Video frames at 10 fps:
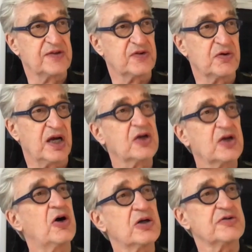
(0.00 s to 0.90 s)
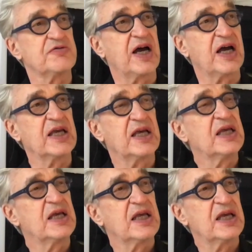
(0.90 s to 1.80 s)
So I called Ry,
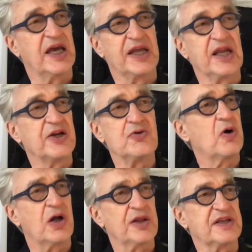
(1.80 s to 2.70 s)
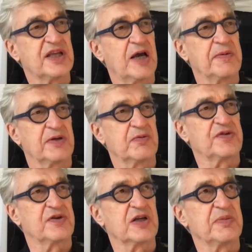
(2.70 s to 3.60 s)
and I knew all the time it was
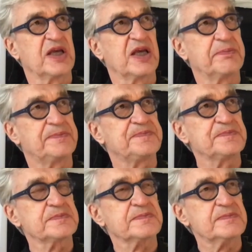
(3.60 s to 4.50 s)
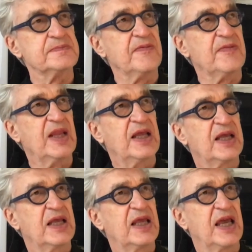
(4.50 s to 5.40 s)
going to be him.
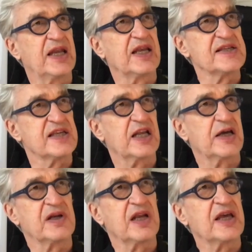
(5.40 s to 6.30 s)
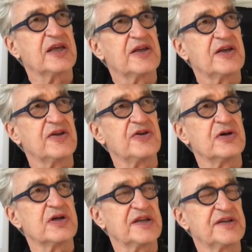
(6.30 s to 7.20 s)
And I said, I would like
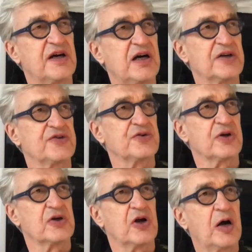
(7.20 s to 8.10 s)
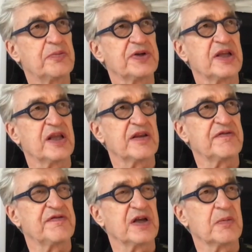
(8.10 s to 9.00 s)
your guitar to accompany the
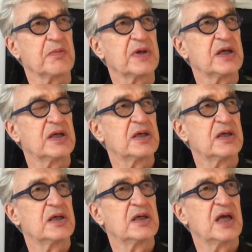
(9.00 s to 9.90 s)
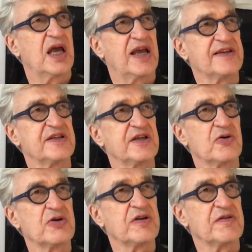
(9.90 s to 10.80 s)
film as the
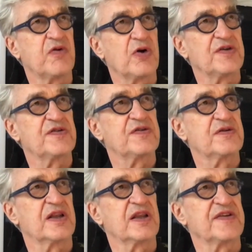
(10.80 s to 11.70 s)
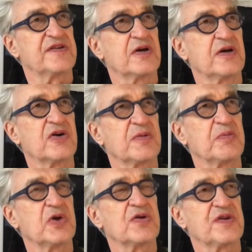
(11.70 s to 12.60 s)
only voice and as the only
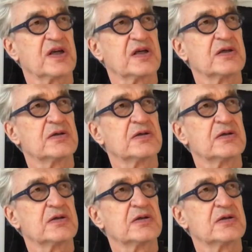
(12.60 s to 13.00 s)
music.